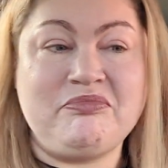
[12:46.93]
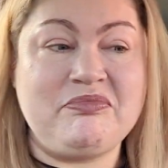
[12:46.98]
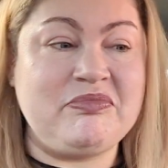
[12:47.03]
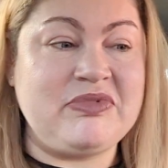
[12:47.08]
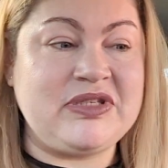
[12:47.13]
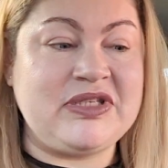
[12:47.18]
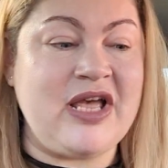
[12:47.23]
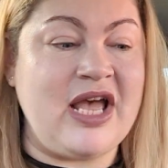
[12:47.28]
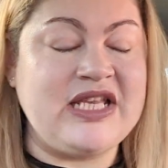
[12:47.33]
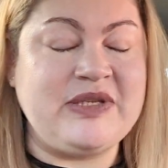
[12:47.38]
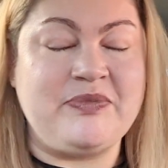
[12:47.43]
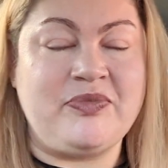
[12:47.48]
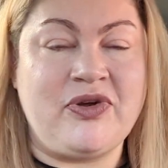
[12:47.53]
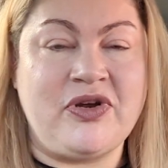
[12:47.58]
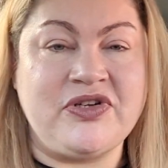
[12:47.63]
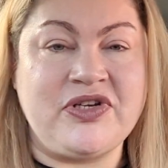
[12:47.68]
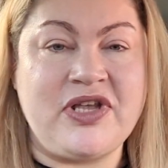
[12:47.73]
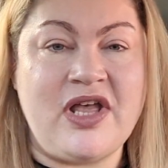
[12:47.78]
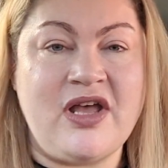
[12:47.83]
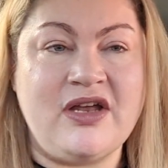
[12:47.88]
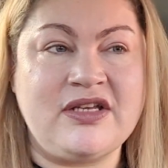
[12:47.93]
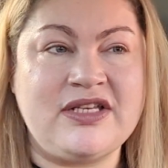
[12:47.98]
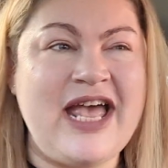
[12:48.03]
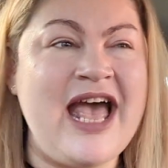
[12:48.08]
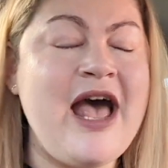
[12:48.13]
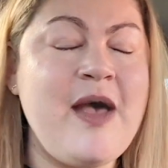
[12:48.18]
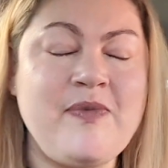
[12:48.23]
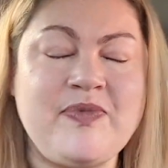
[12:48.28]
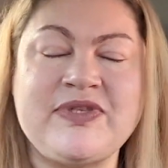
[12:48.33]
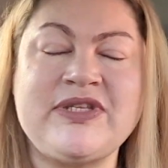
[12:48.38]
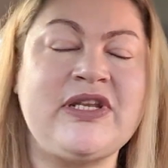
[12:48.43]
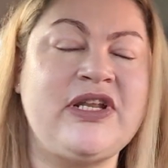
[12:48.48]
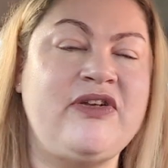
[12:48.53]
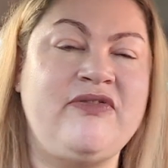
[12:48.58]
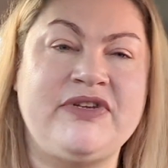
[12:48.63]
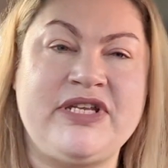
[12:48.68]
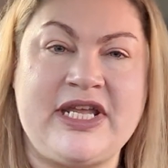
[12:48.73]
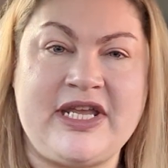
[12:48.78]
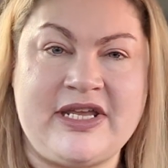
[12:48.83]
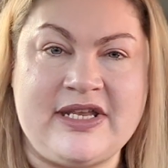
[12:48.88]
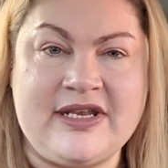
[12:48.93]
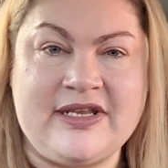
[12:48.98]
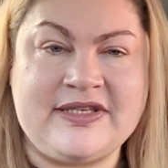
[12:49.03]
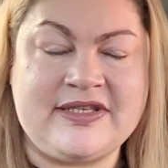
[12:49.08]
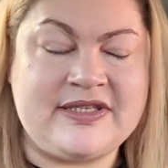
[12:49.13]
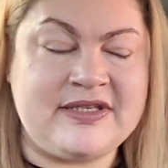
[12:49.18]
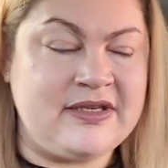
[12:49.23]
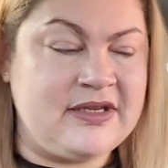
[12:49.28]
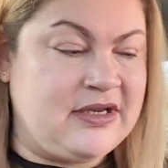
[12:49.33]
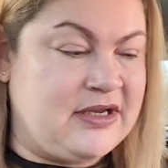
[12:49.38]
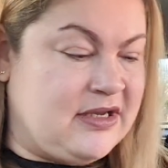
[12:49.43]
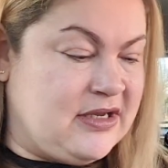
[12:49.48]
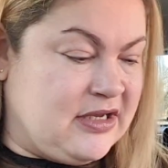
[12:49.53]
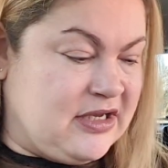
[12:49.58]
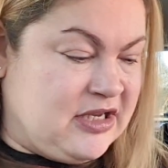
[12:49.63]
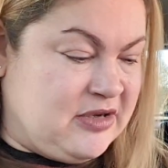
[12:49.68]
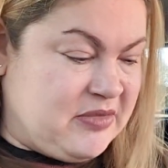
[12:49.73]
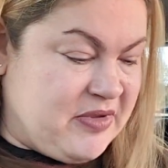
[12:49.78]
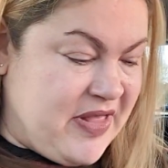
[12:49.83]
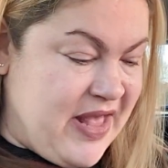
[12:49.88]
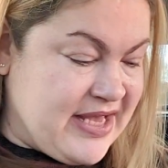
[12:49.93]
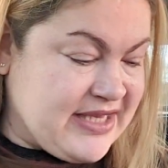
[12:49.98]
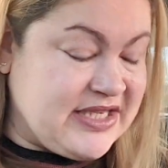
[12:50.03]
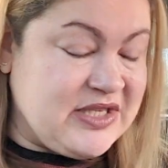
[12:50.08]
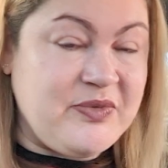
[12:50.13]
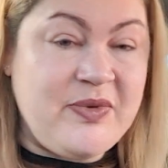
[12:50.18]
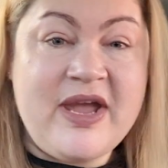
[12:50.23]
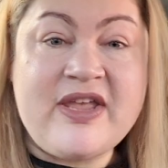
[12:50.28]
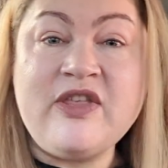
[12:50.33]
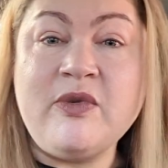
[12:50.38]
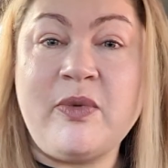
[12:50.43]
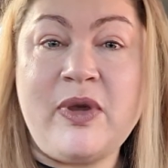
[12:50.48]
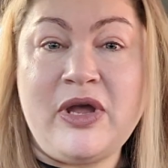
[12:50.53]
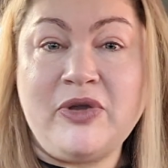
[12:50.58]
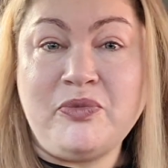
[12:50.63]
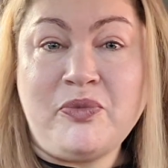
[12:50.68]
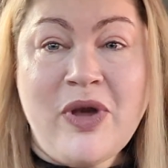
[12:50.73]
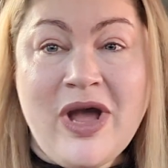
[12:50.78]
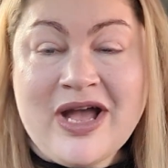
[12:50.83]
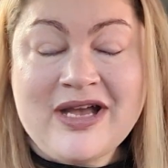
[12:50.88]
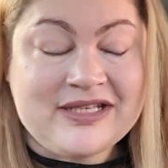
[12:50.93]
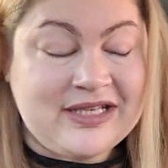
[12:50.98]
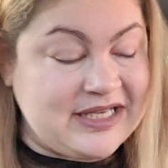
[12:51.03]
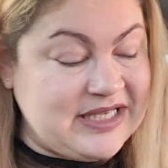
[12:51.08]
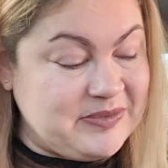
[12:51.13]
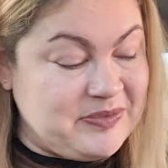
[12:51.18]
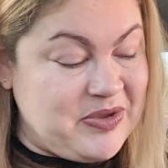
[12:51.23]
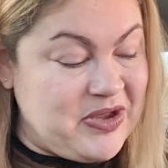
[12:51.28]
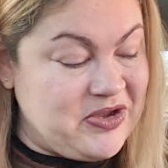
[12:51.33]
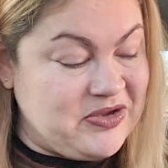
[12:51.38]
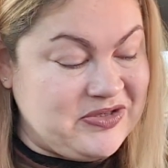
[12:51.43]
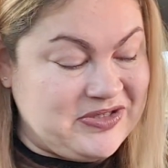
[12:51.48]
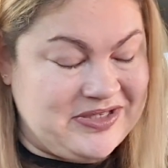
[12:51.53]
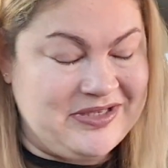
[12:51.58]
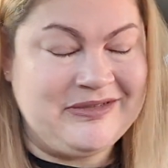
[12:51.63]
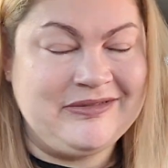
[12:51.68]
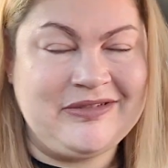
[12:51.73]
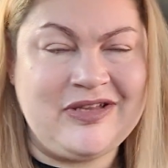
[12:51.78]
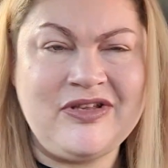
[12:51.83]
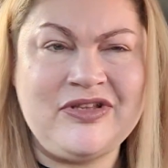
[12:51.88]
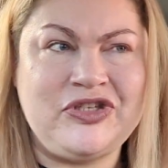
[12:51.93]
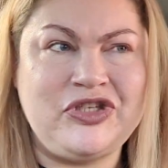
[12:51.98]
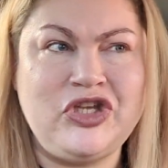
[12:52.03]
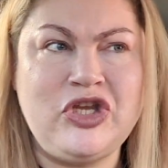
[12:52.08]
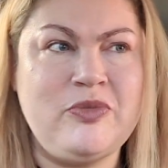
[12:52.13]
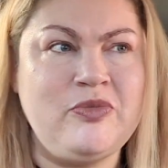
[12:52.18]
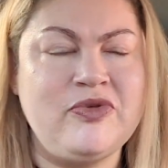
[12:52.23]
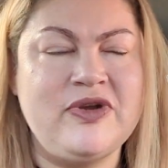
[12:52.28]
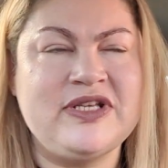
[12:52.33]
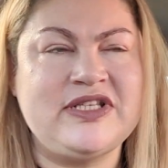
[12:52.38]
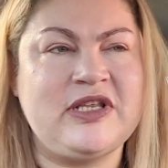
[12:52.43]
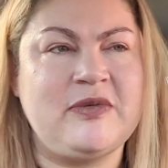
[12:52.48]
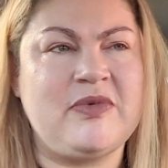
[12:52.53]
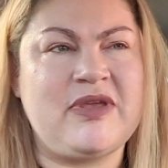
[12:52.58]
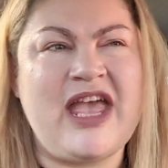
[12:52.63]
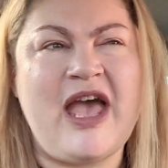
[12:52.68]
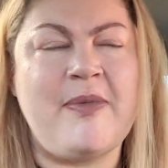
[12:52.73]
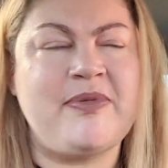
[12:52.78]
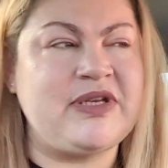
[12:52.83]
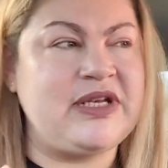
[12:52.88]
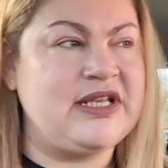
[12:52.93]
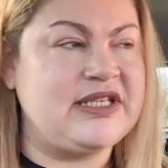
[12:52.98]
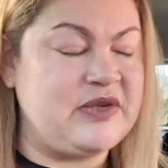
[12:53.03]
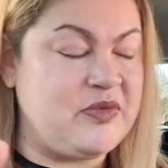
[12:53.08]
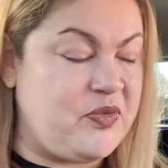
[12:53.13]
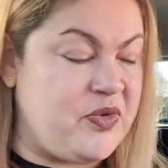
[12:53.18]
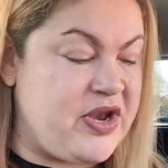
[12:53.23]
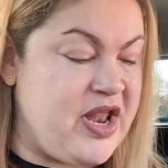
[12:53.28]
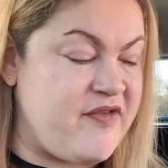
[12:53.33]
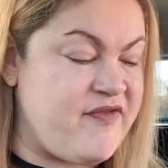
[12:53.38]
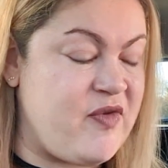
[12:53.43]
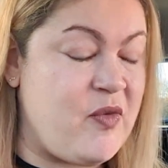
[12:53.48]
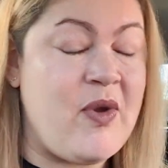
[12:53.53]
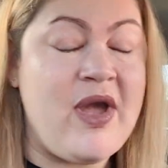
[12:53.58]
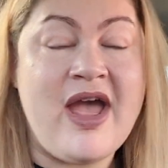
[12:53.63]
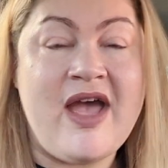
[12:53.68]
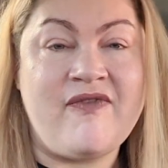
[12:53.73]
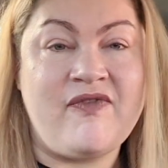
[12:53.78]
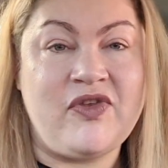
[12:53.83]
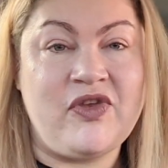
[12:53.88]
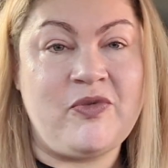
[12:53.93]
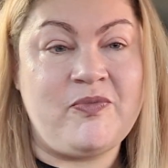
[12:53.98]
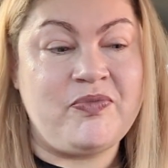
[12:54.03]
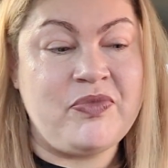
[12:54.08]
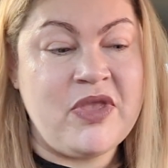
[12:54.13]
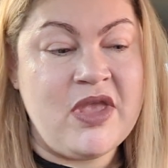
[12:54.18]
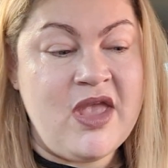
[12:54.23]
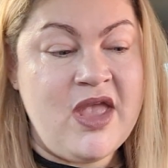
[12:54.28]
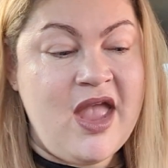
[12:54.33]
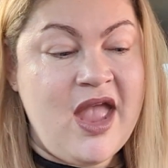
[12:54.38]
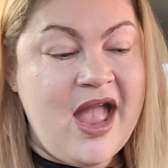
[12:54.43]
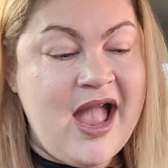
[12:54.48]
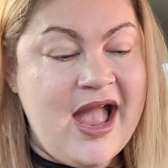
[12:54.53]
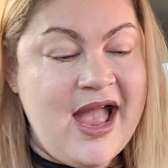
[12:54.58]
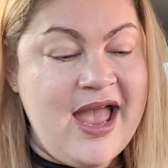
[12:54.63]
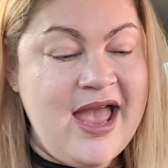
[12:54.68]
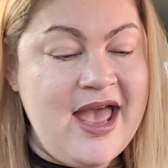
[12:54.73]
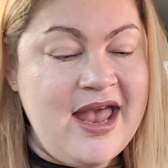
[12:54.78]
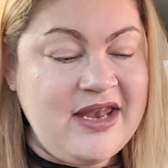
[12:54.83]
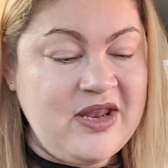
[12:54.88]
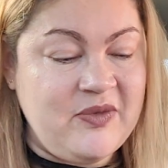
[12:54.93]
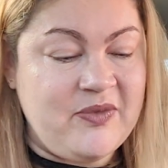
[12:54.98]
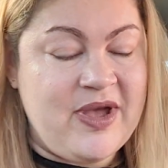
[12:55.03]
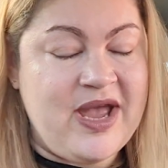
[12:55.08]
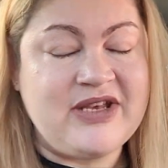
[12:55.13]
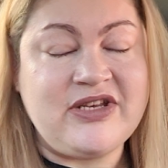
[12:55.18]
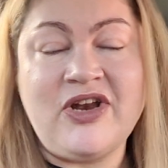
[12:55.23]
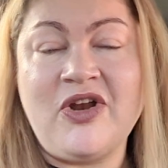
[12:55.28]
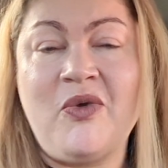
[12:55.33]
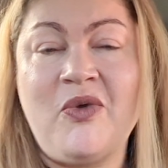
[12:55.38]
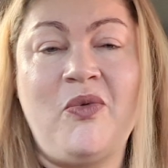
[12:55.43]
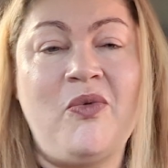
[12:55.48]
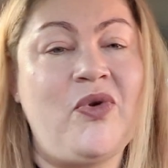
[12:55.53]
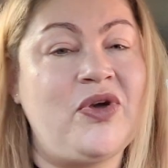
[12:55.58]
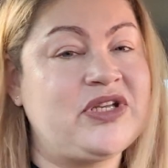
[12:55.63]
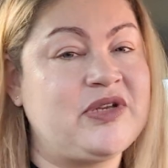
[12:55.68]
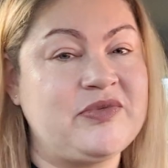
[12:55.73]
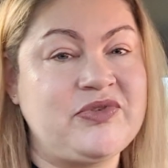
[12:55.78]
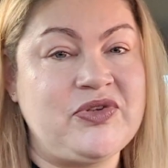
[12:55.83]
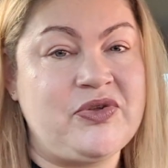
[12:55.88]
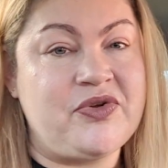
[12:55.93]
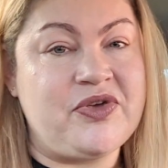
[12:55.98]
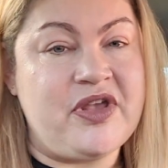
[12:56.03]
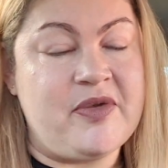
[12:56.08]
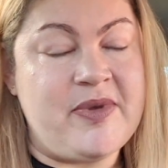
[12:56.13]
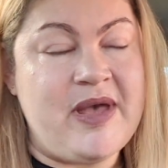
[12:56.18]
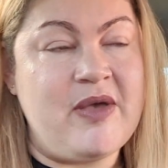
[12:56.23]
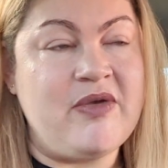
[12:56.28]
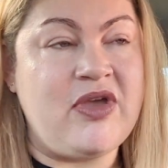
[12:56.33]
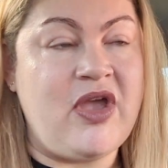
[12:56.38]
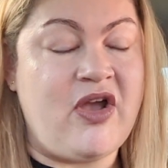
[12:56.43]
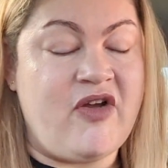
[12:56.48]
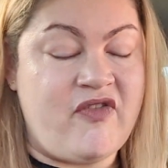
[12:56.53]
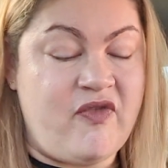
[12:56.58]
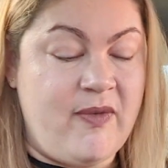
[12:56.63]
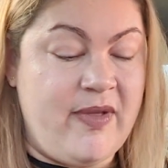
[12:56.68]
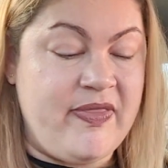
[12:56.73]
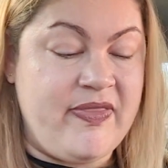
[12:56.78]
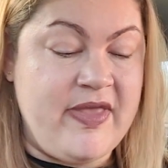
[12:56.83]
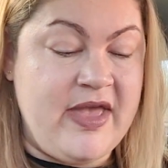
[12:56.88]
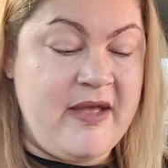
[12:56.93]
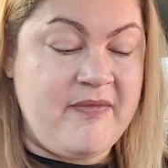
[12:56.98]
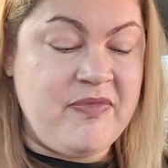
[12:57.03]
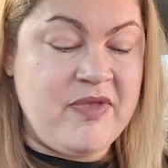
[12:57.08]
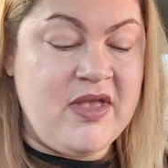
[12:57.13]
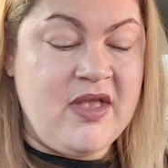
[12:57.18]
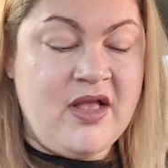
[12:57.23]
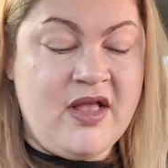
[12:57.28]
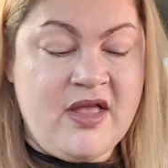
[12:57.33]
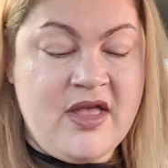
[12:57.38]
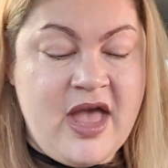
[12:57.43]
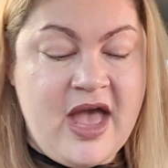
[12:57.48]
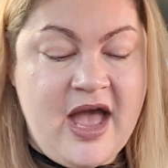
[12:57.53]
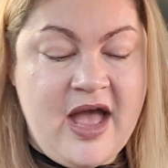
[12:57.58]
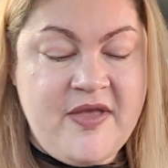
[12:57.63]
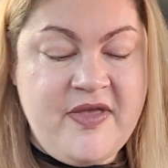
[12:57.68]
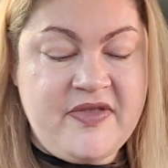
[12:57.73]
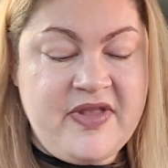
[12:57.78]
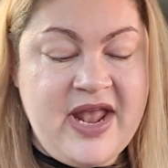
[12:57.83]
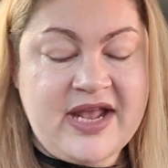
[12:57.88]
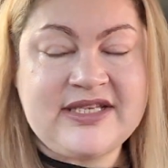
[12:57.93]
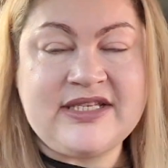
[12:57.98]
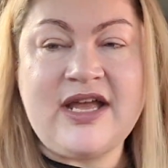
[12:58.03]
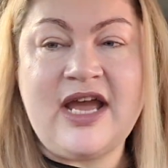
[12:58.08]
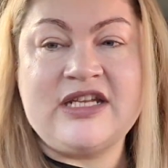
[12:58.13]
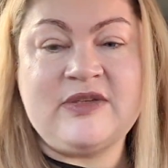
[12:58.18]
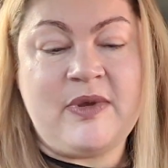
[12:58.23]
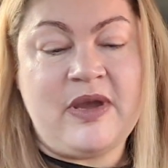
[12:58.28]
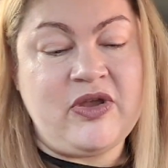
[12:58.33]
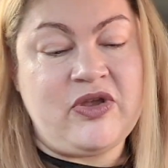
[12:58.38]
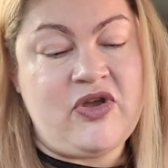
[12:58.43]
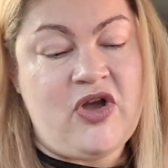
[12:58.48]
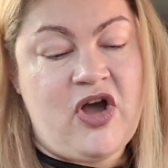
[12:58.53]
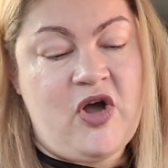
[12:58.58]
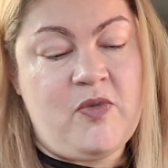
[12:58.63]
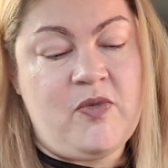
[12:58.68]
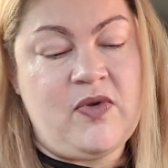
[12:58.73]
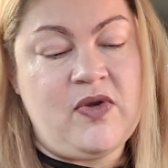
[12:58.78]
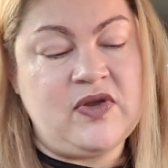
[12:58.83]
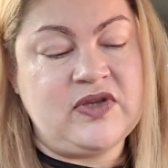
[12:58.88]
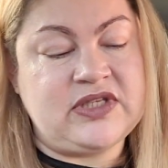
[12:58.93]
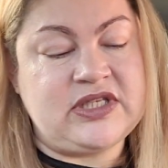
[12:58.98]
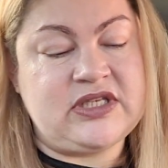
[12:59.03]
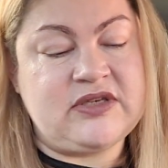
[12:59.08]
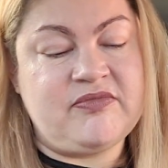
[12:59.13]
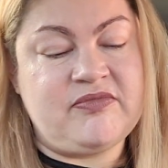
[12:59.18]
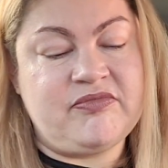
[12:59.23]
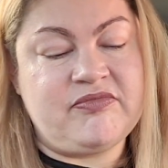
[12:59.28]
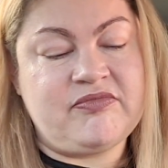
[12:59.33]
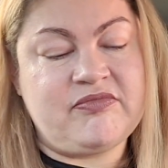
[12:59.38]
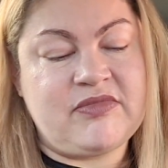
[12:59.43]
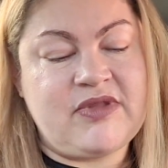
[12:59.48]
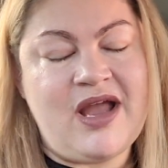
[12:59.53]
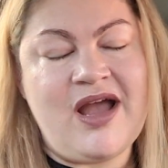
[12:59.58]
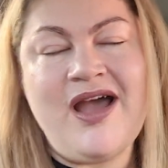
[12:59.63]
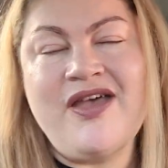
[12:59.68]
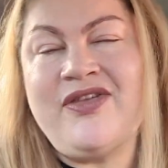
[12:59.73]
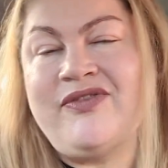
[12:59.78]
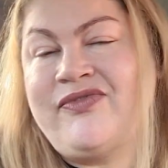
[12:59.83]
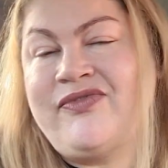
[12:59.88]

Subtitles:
size product. Absolutely ridiculous. But that's the way the world works, I suppose. Consumerism, capitalism, whatever, what have you. Anyway, don't know what I'm talking about. I'm going off one there. And the next item I got was either